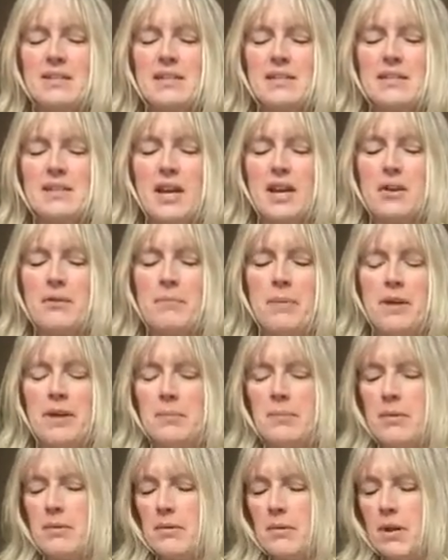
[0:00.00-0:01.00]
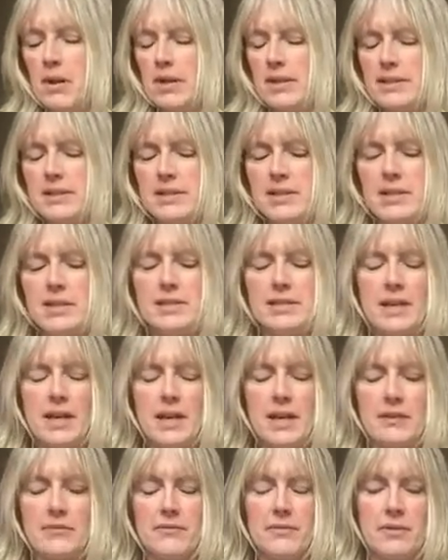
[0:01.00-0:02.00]
So people, I did
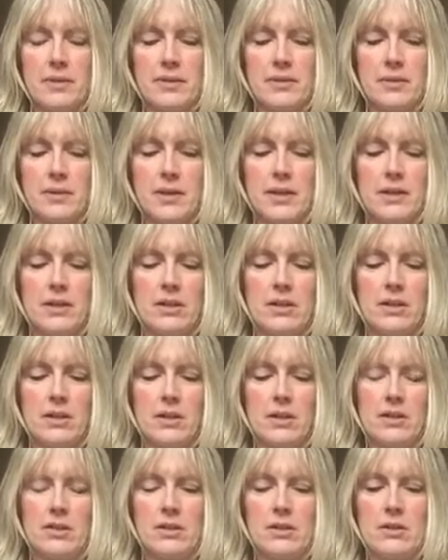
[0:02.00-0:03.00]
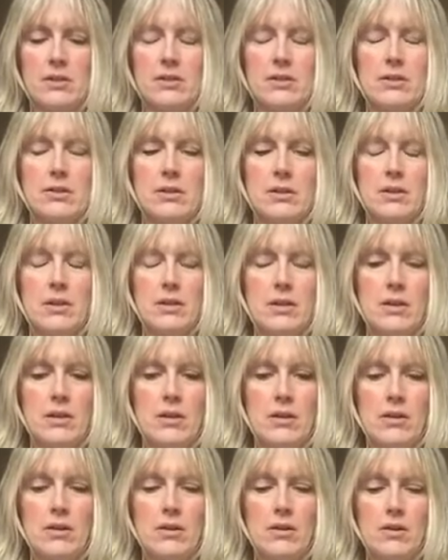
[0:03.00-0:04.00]
have a quick look
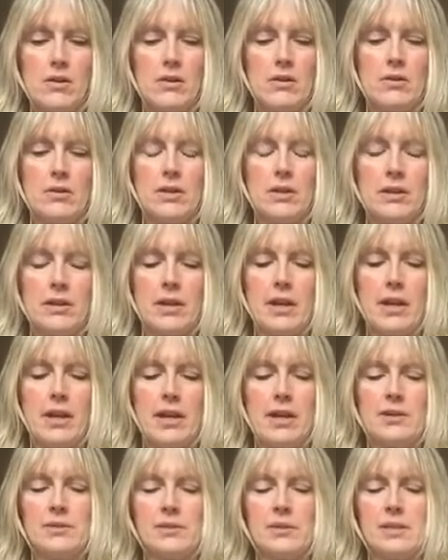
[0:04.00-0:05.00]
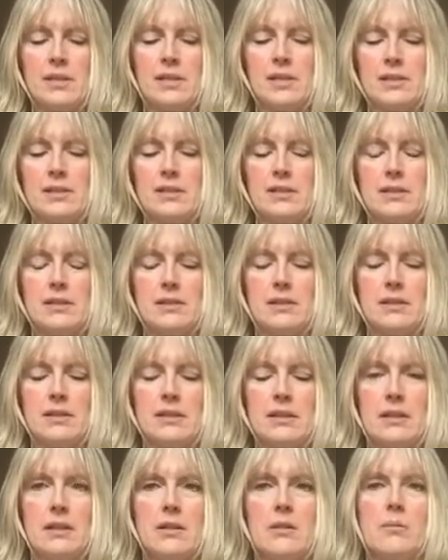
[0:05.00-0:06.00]
on the houses
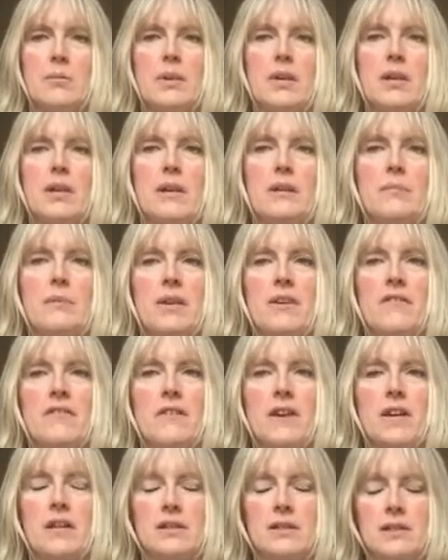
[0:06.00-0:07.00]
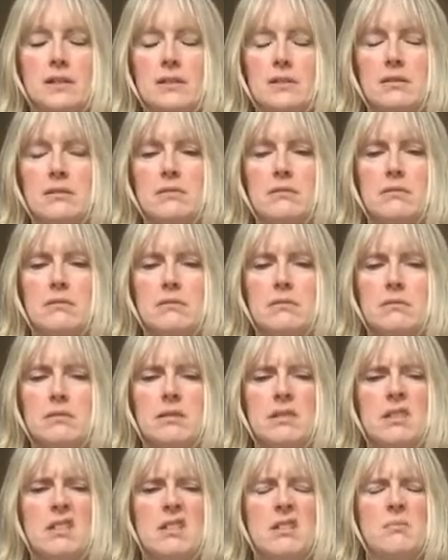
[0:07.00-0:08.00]
that we're going to be affected
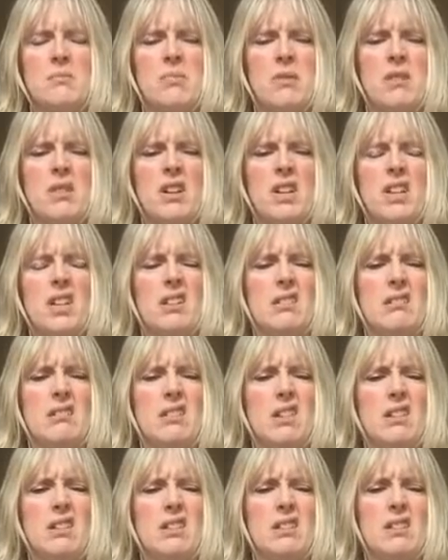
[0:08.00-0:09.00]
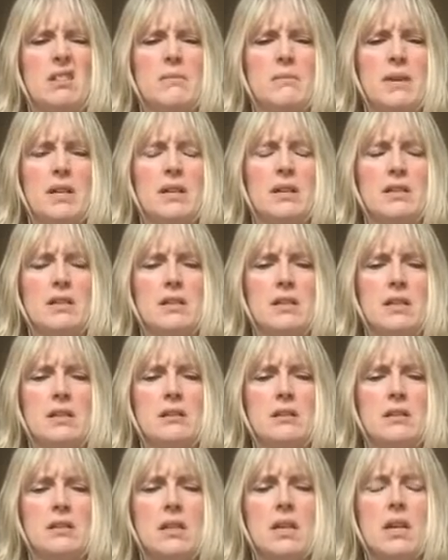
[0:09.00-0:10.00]
by. Now that doesn't make any
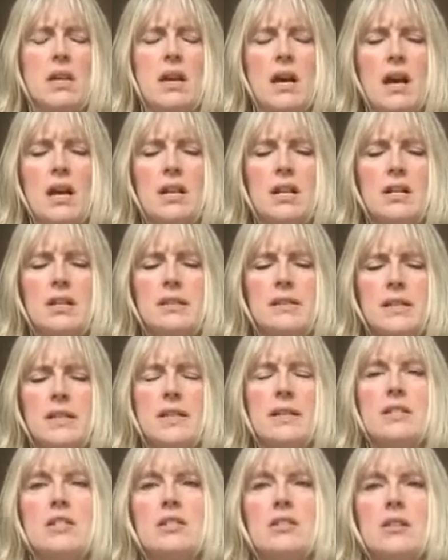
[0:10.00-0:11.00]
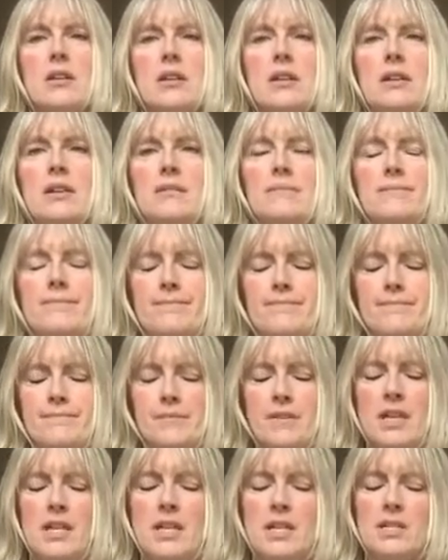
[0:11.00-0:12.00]
sense. I looked at each sign,
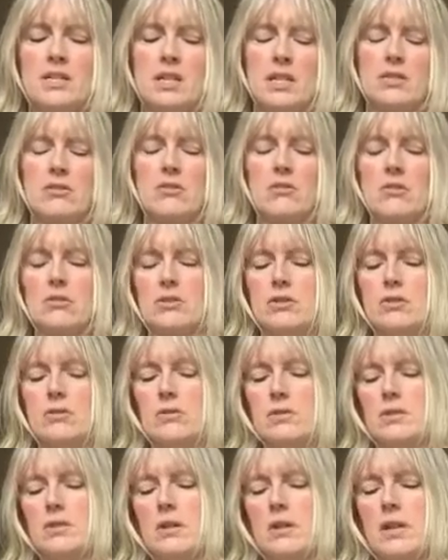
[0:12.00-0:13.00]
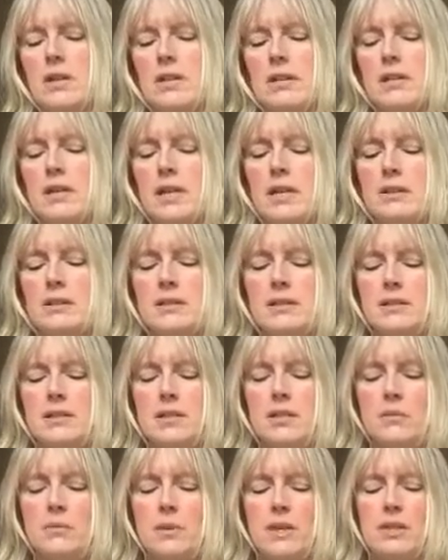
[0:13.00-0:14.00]
each astrological sign, to
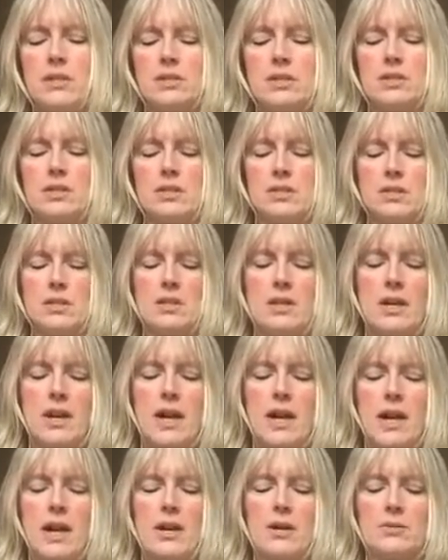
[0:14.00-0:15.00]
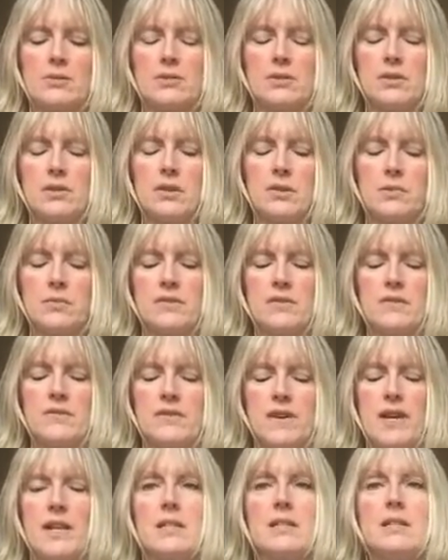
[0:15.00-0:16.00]
see which house was
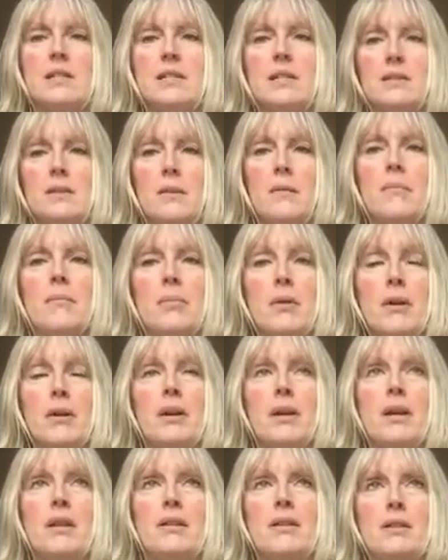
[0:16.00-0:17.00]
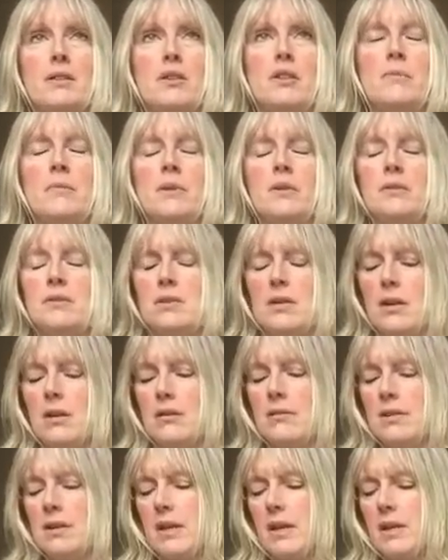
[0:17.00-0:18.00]
affected by the new moon
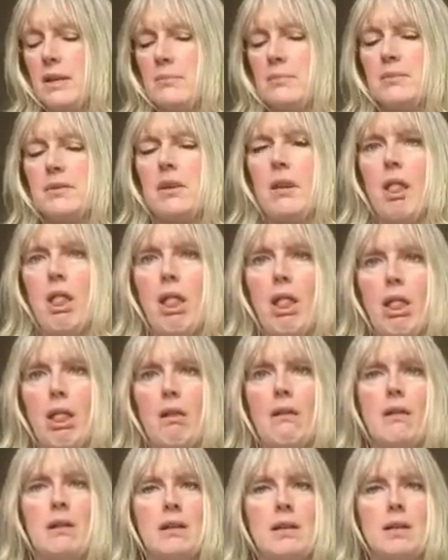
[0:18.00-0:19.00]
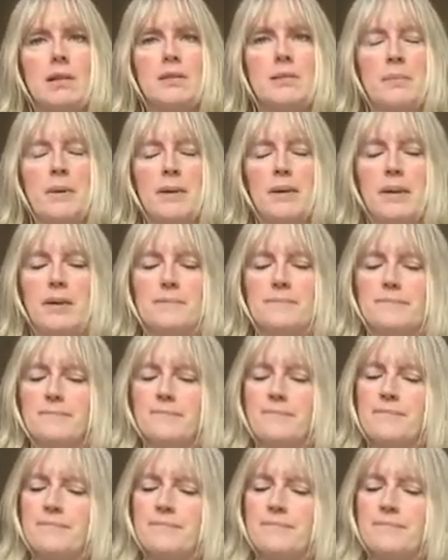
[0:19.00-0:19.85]
solar eclipse. That's better.